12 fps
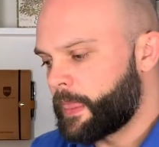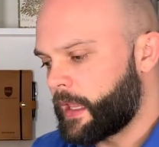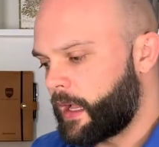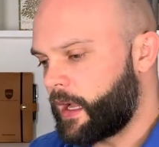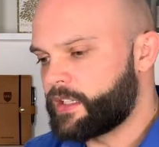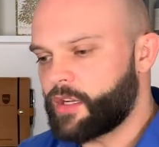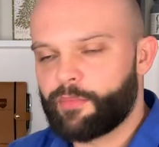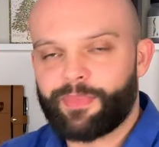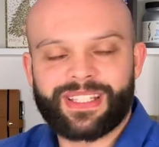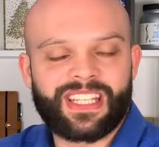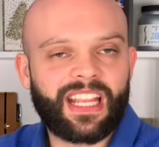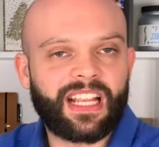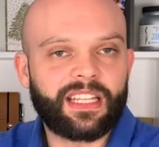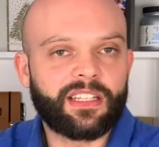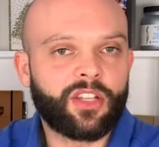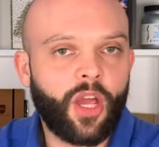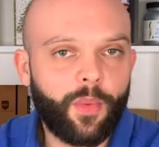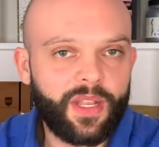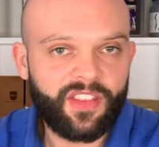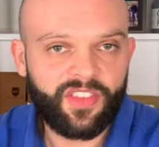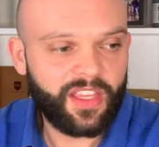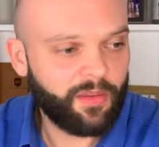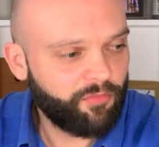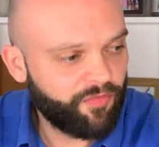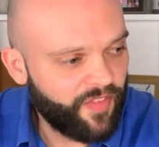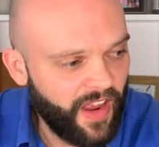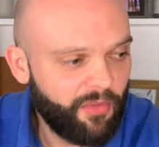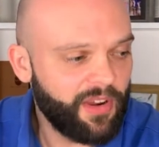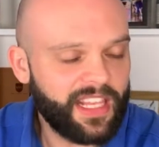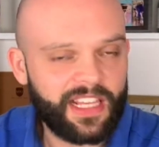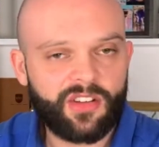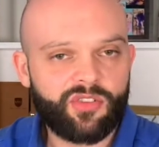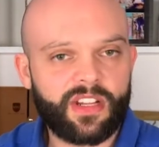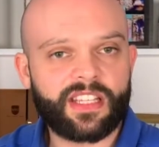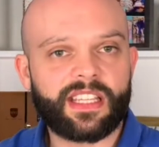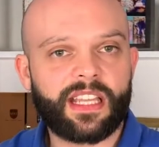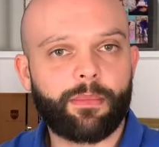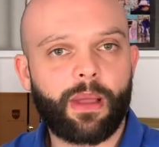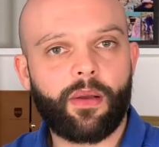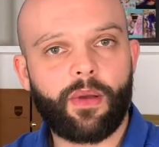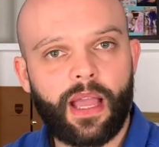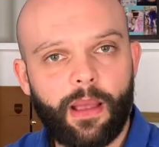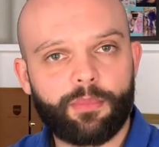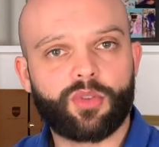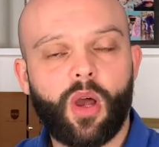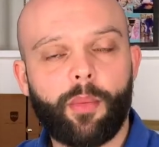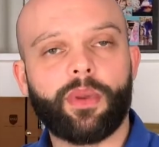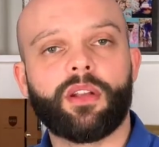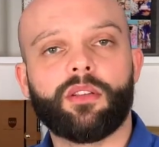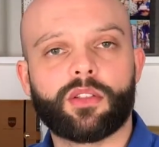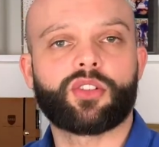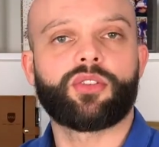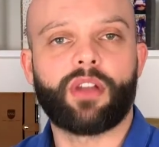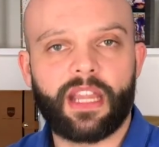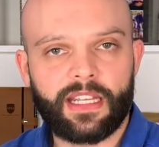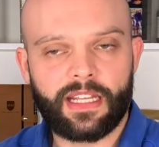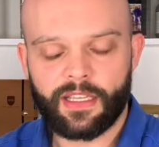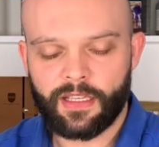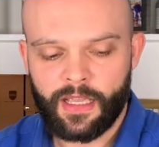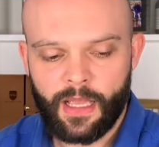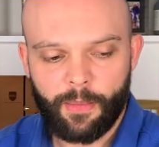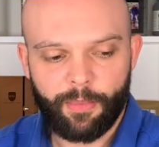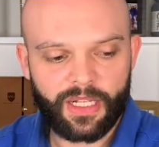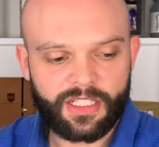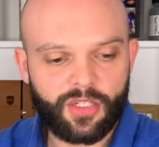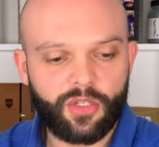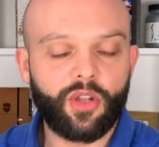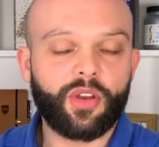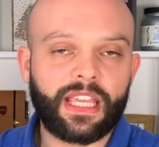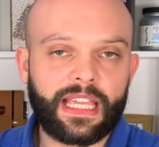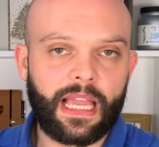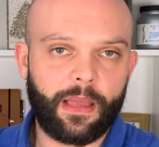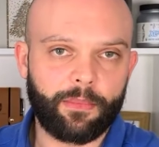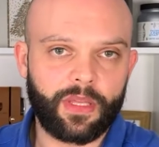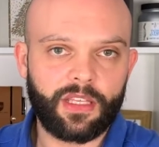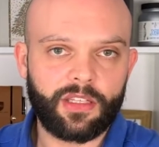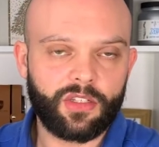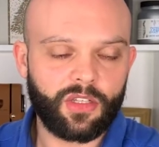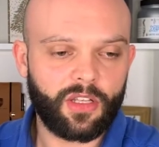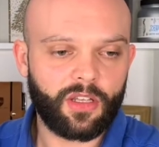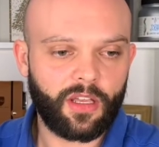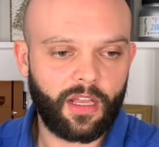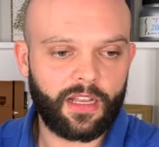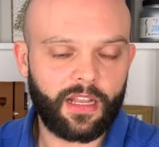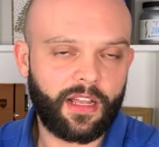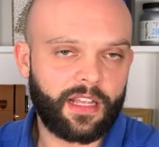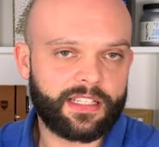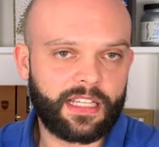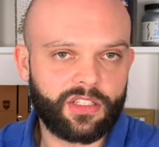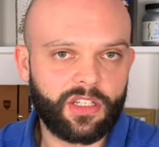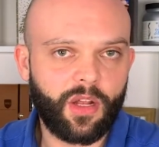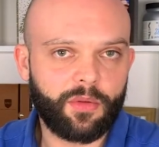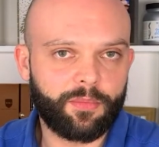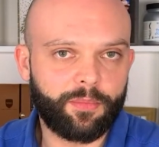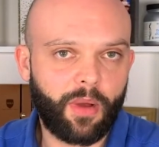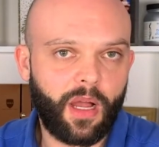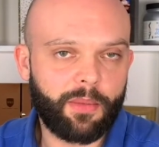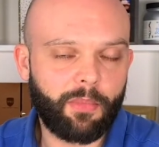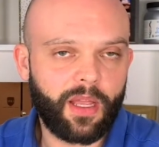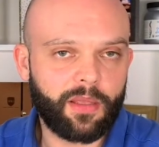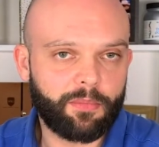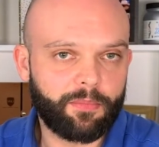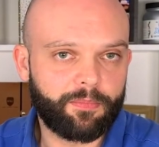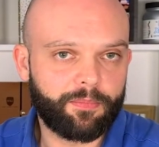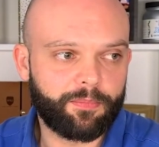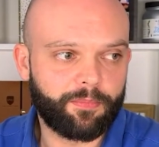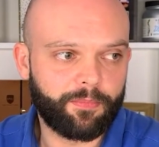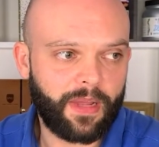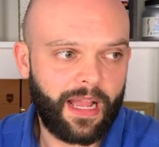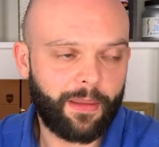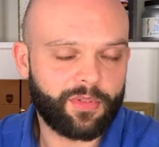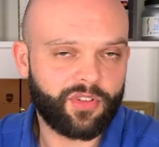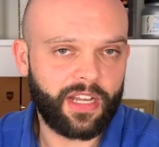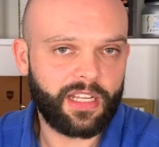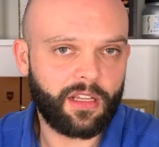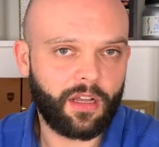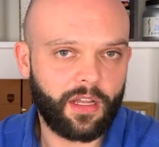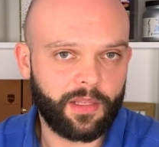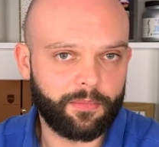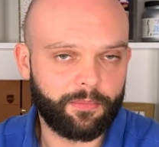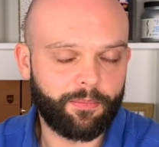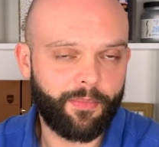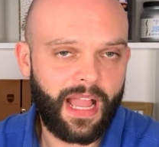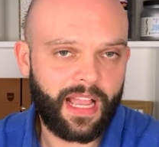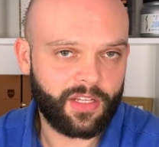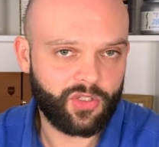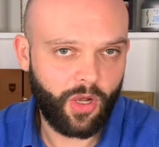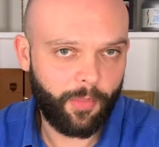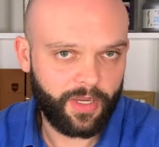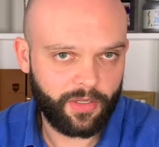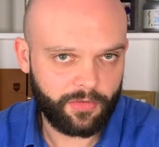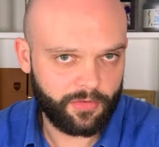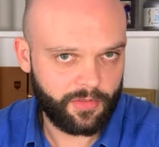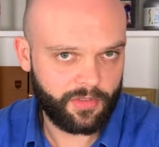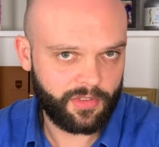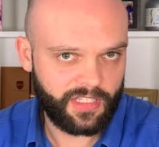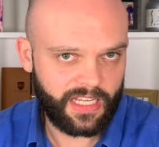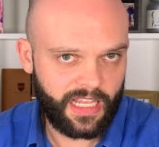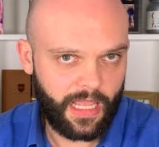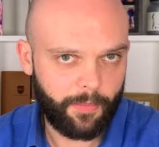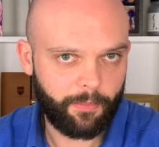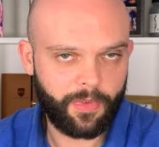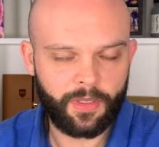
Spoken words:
I don't particularly know anything very interesting about abdominal training, but looking at me, and I said, you know, buy my ab training guide, MacDominals TM,